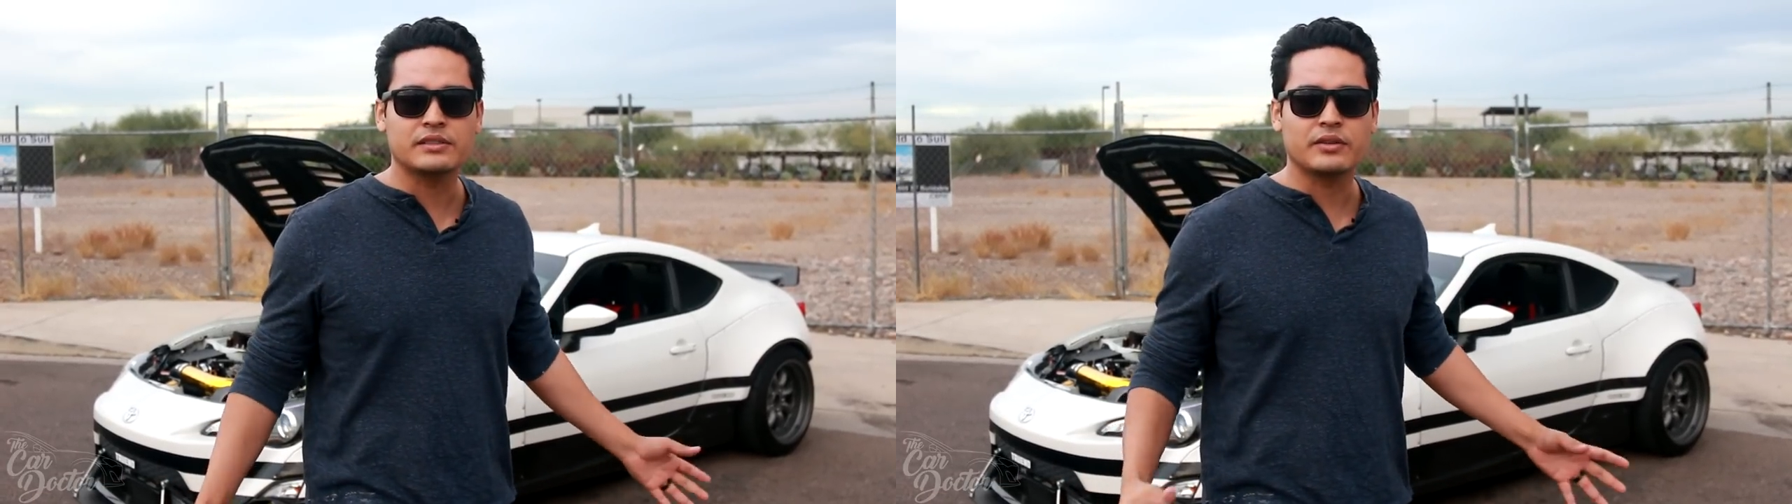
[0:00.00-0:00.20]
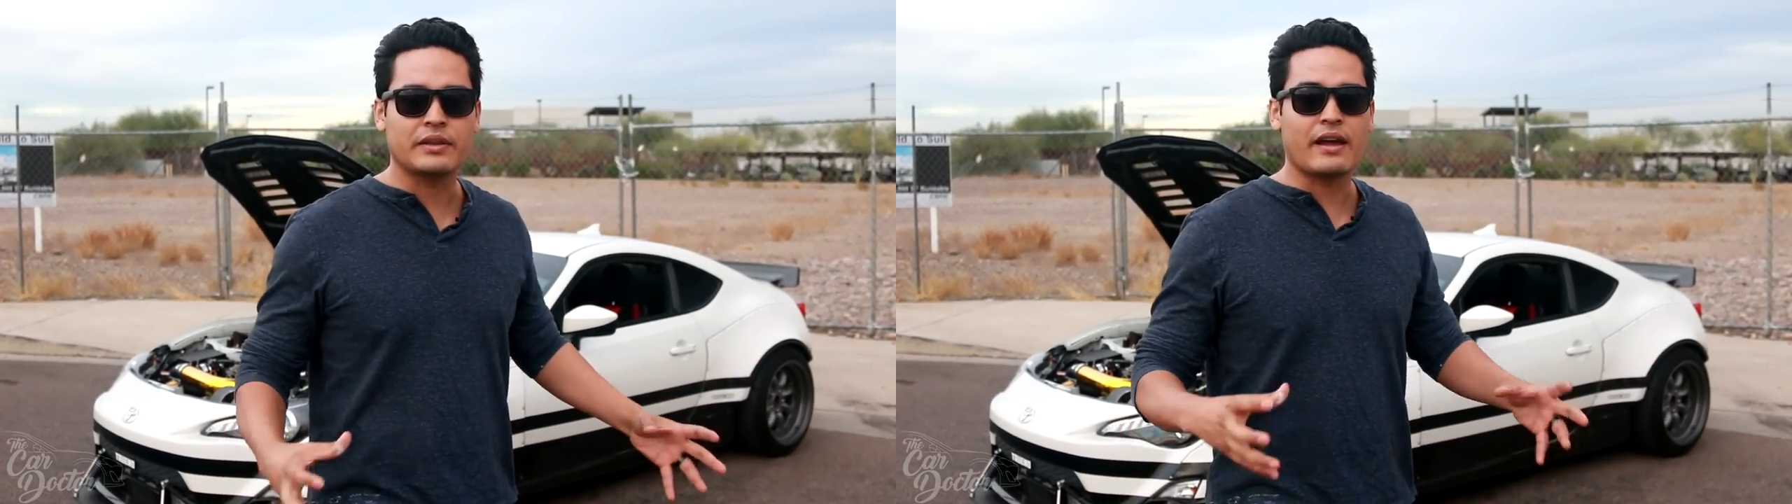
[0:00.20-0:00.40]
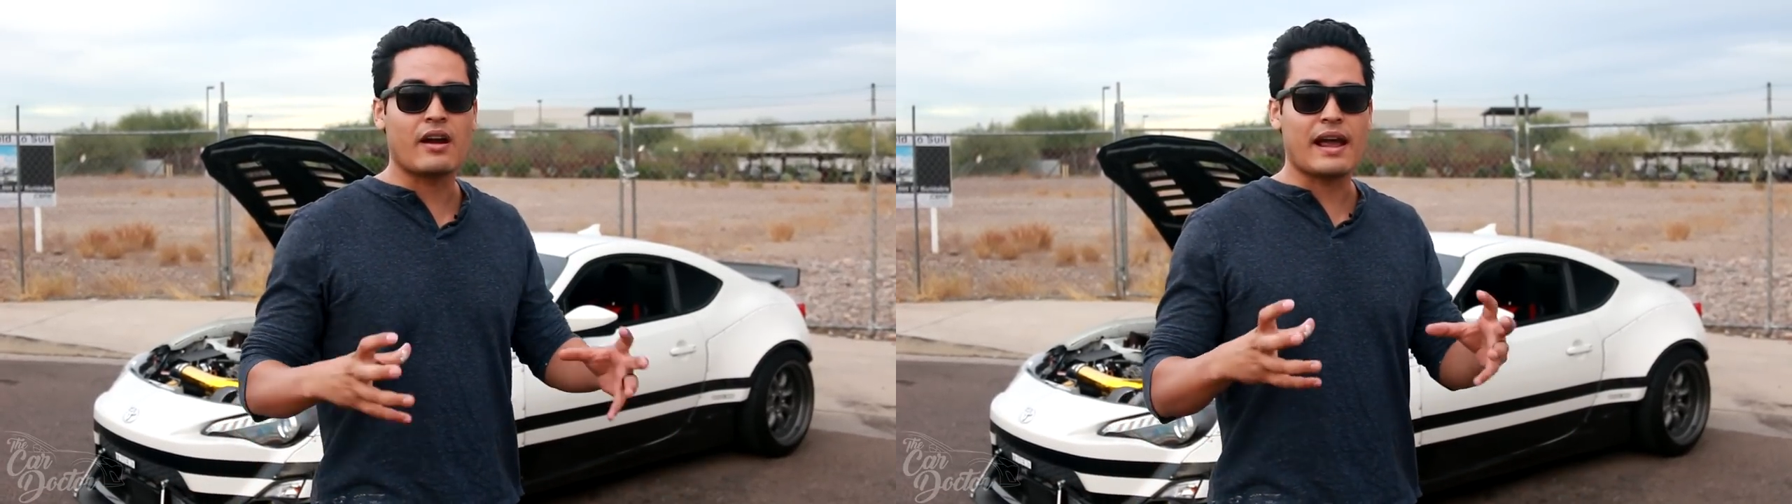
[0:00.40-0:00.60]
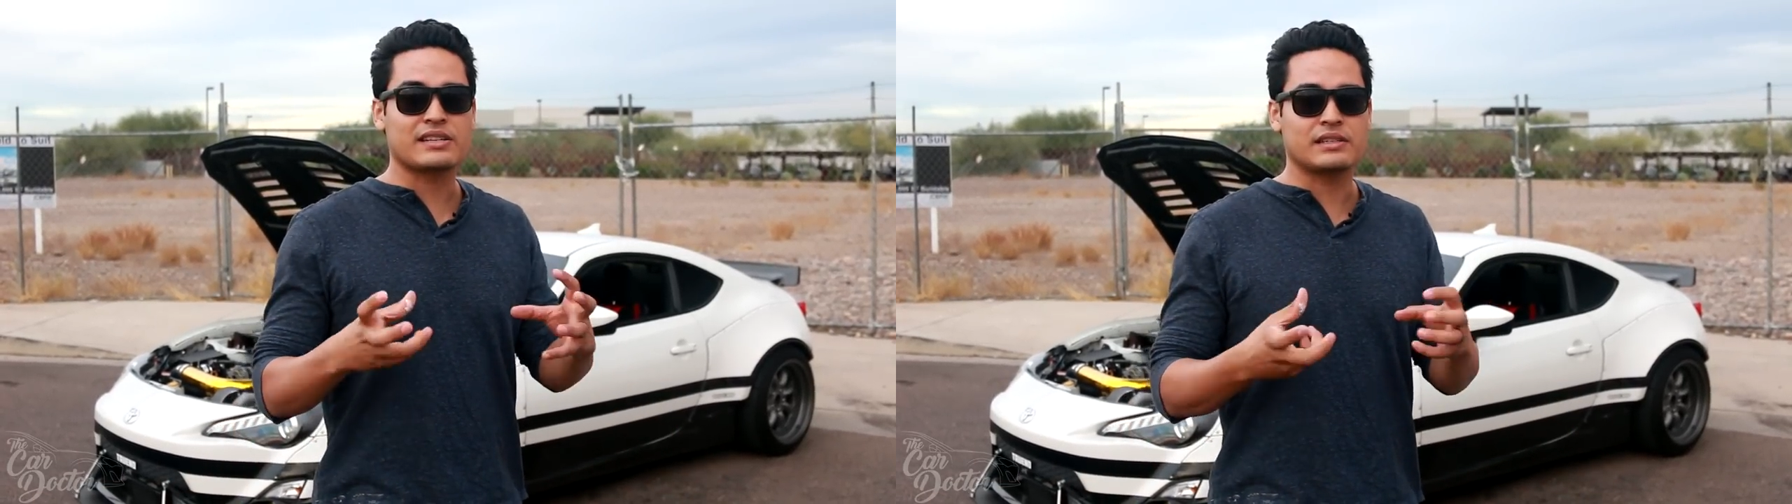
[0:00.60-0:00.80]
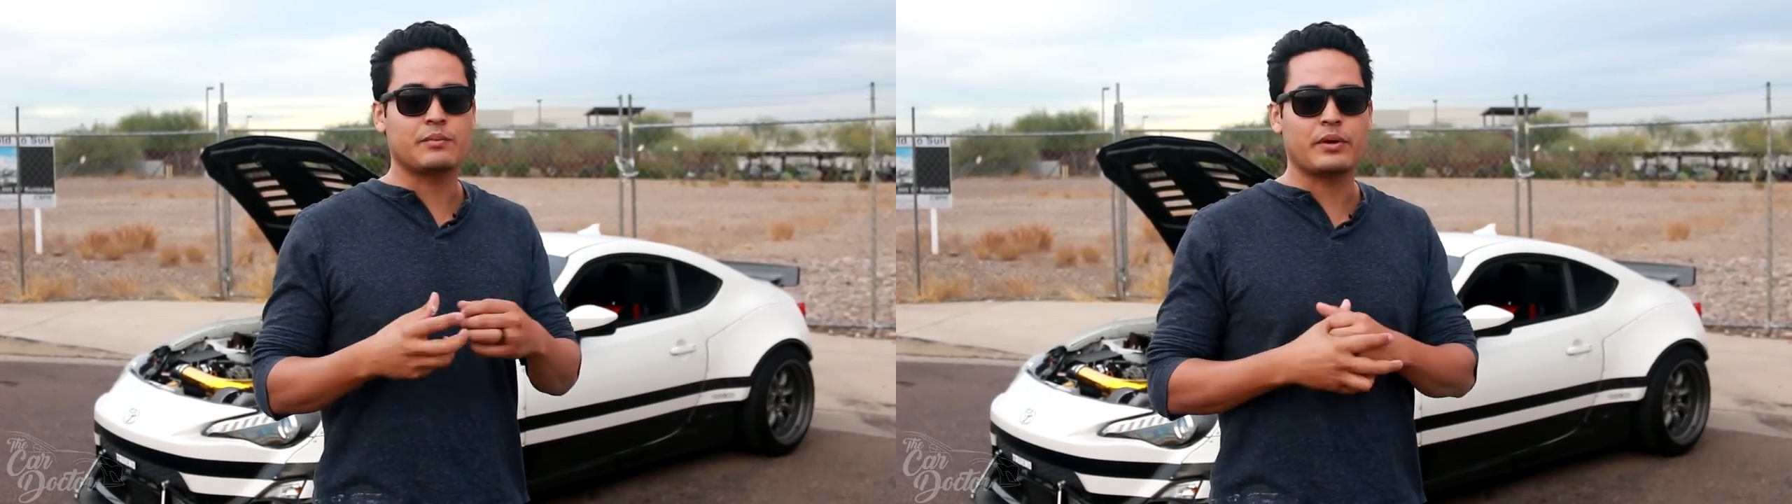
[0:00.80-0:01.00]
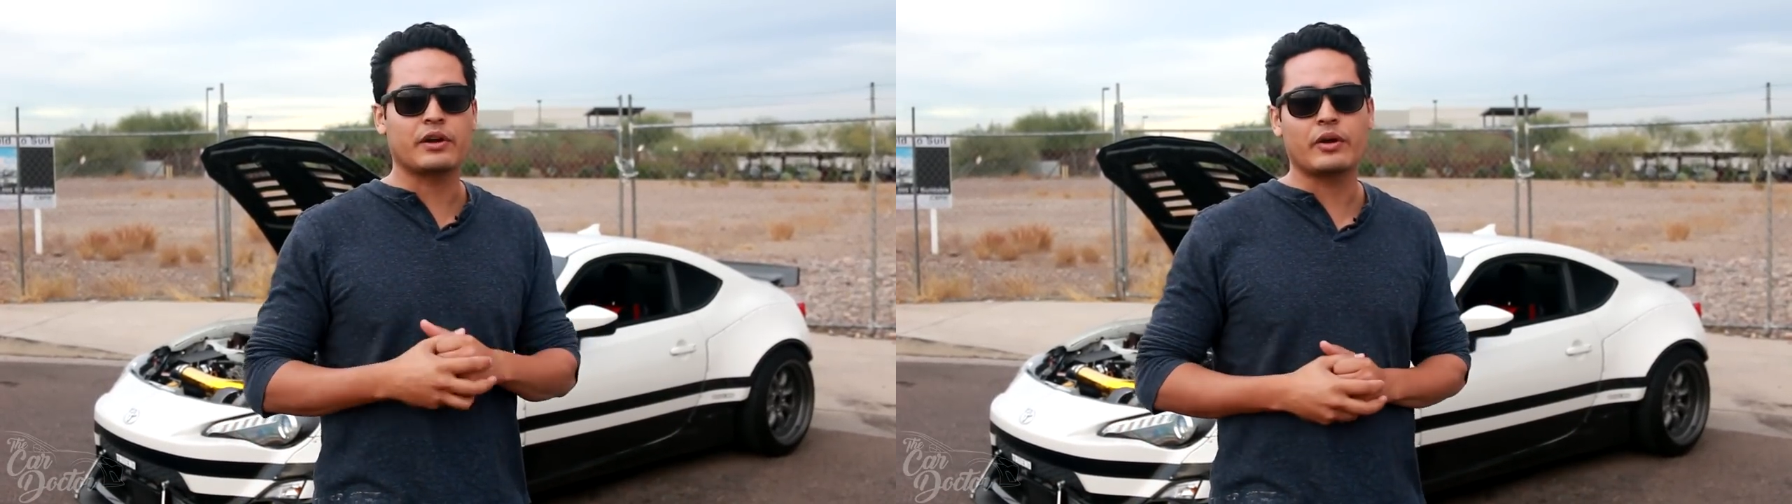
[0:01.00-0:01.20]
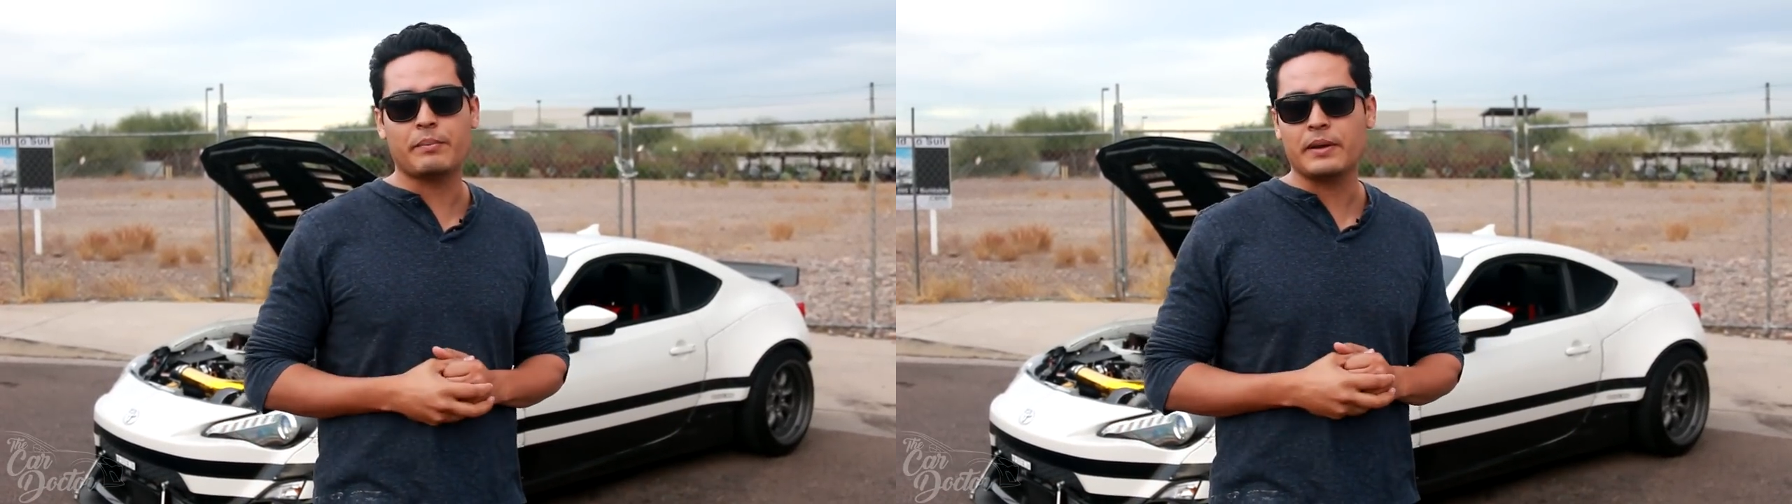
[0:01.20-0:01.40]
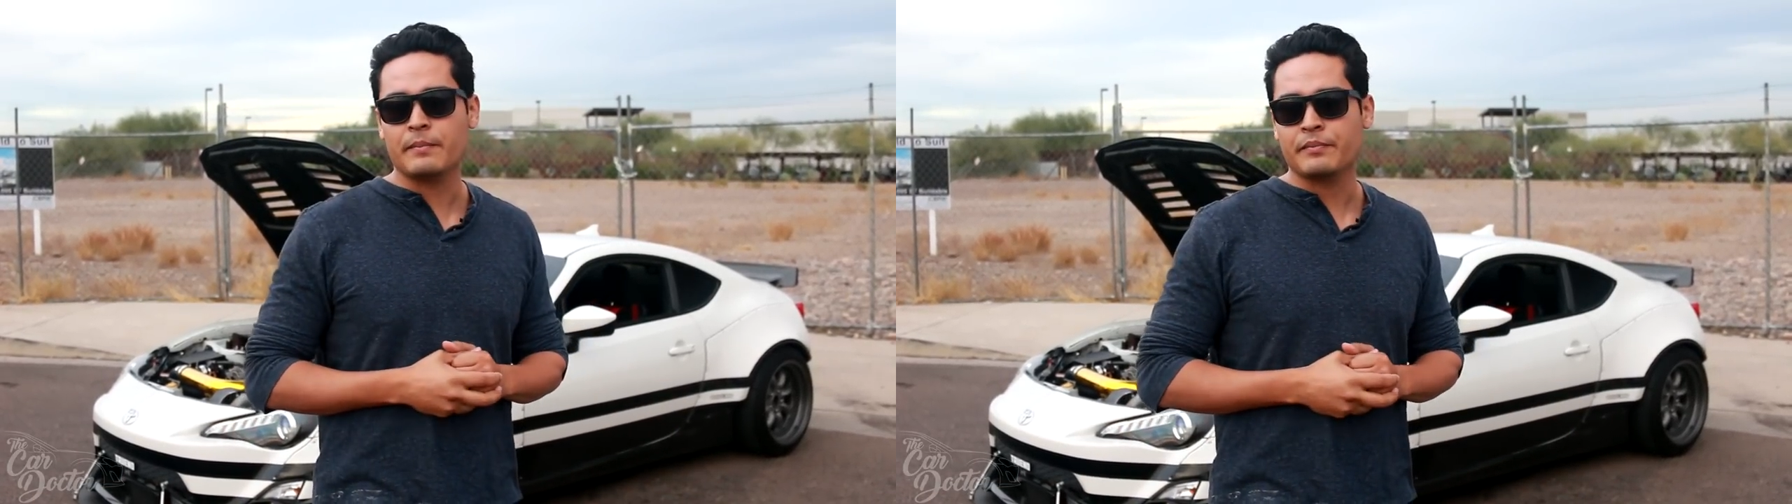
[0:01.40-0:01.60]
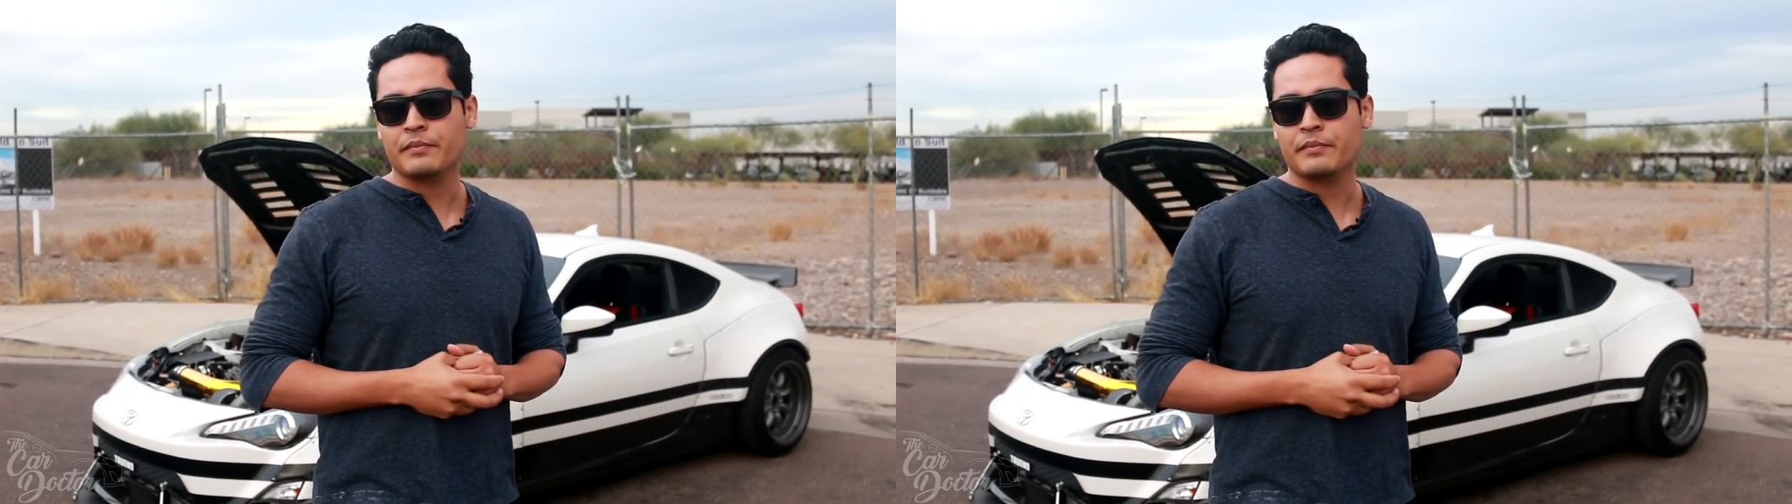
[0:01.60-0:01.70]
So they are actually pretty grippy.